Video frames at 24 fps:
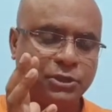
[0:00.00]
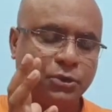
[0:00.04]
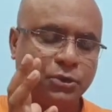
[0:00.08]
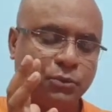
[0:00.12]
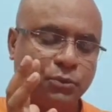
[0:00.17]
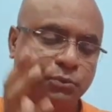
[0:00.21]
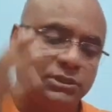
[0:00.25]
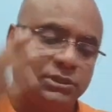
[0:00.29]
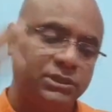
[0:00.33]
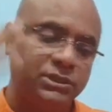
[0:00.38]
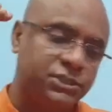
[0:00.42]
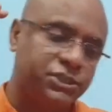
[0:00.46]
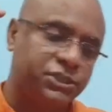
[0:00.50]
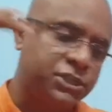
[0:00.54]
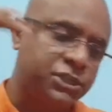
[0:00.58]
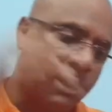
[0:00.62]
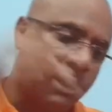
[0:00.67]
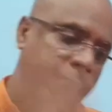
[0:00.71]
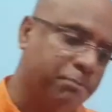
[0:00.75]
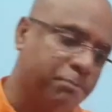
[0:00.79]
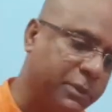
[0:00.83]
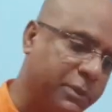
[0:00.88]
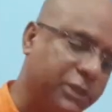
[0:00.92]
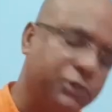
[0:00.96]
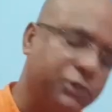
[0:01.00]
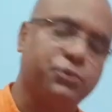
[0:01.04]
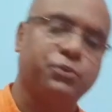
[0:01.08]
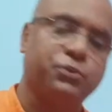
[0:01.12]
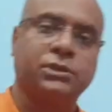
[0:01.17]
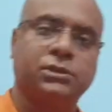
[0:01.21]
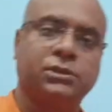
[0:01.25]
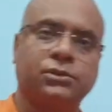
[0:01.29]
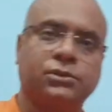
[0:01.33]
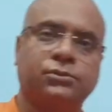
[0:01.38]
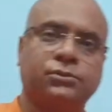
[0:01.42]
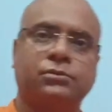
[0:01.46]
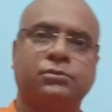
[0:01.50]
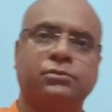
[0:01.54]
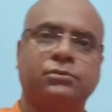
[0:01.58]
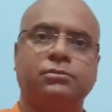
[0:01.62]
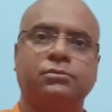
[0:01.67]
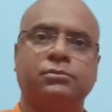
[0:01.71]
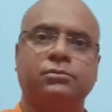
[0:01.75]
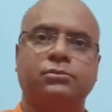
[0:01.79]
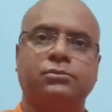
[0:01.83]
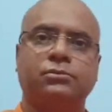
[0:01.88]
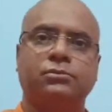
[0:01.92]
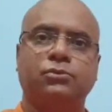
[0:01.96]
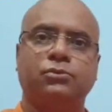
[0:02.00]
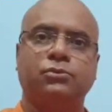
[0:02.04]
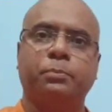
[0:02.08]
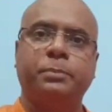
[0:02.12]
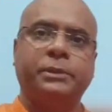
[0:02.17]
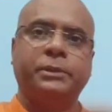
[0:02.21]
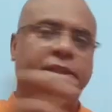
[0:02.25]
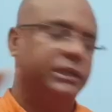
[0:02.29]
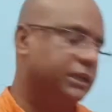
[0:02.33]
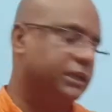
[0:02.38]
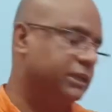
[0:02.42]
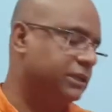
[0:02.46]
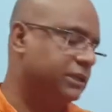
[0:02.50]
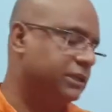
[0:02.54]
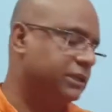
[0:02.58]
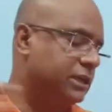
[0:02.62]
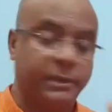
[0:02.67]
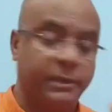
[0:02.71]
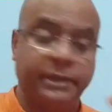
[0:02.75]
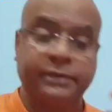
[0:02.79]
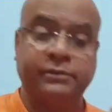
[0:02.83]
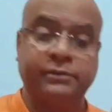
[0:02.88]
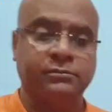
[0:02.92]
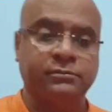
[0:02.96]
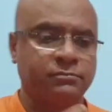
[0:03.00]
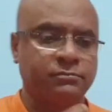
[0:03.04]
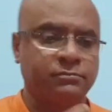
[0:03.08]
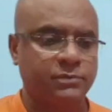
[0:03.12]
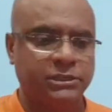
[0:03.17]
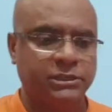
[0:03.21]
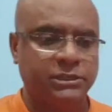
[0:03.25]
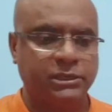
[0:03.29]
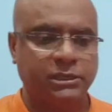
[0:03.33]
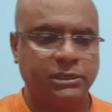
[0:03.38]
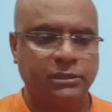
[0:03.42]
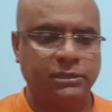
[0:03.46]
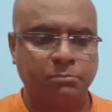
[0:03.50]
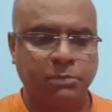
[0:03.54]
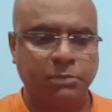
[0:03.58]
we just jump into it, opening it up and eating.